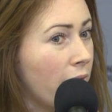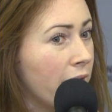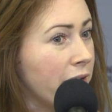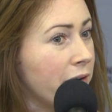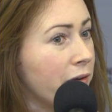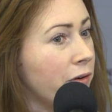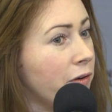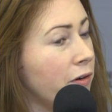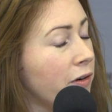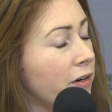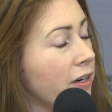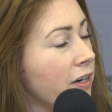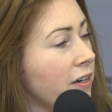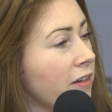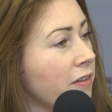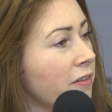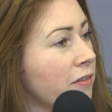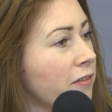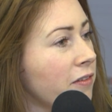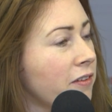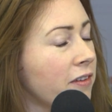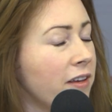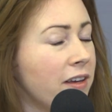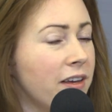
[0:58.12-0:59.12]

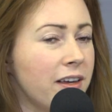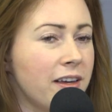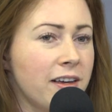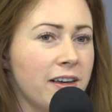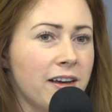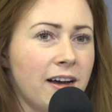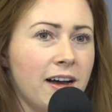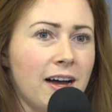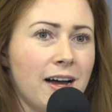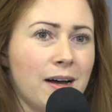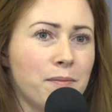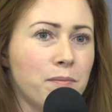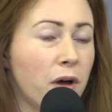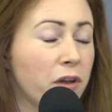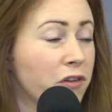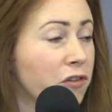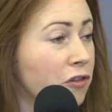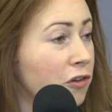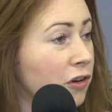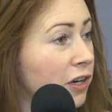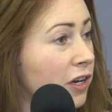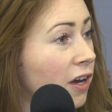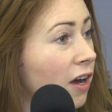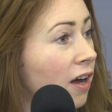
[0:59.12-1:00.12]
Whitehorse, uh,
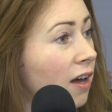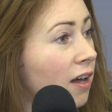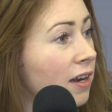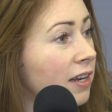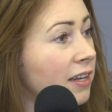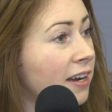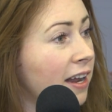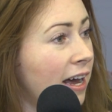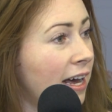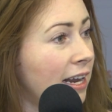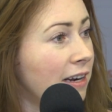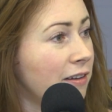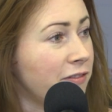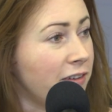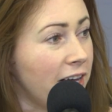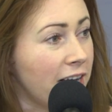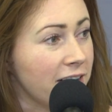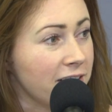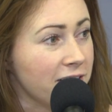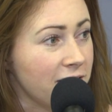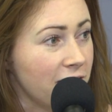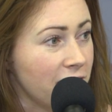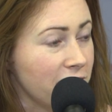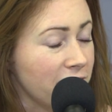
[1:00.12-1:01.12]
Montreal and Halifax